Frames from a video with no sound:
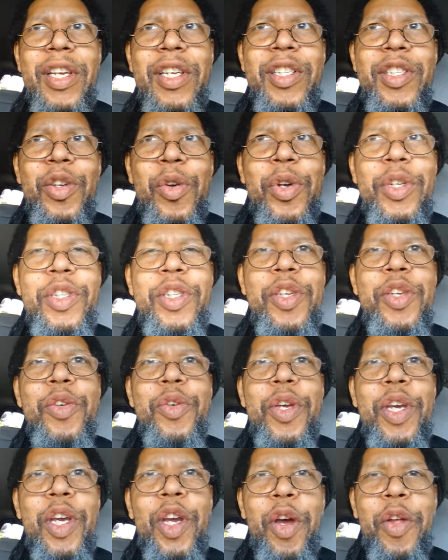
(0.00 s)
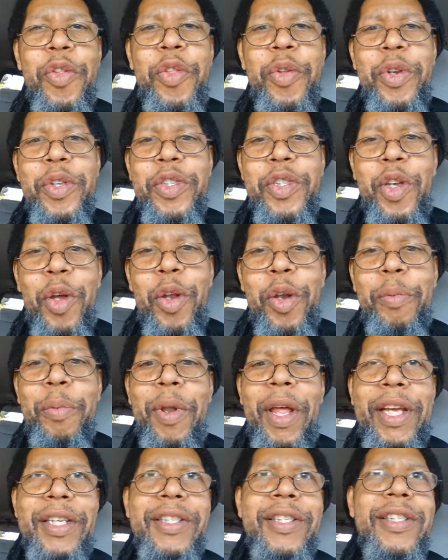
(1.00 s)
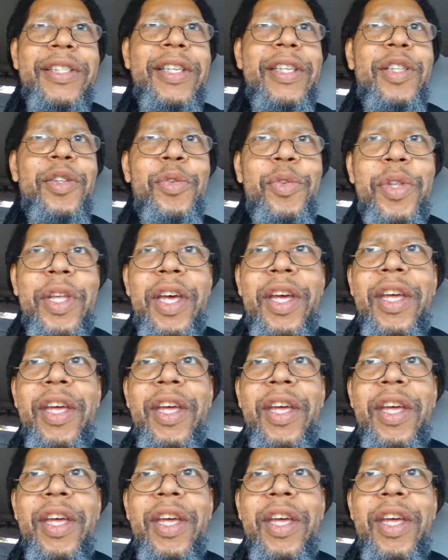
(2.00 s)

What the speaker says: So until you can go through the solar plexus and through the